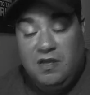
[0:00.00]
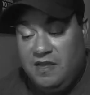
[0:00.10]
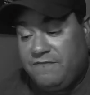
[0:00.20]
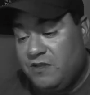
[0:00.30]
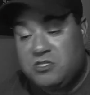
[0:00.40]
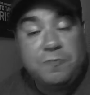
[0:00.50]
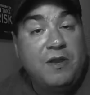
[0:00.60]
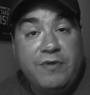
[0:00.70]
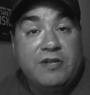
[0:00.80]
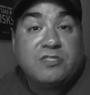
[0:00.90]
If they're speed
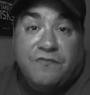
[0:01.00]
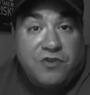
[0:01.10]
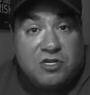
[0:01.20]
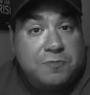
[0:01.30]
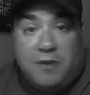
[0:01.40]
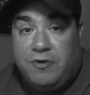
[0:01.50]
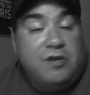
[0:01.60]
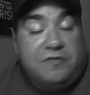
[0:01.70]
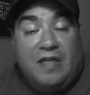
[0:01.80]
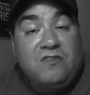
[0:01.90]
readers, if you're a speed
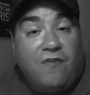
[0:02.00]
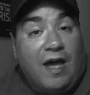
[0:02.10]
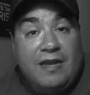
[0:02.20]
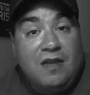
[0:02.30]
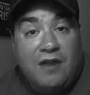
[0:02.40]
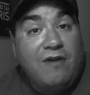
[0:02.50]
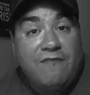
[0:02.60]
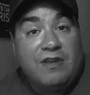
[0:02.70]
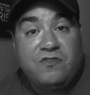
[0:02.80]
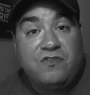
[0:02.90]
reader, that's fine. I don't have
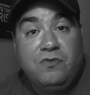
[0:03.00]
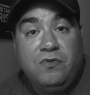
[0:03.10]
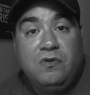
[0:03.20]
an issue.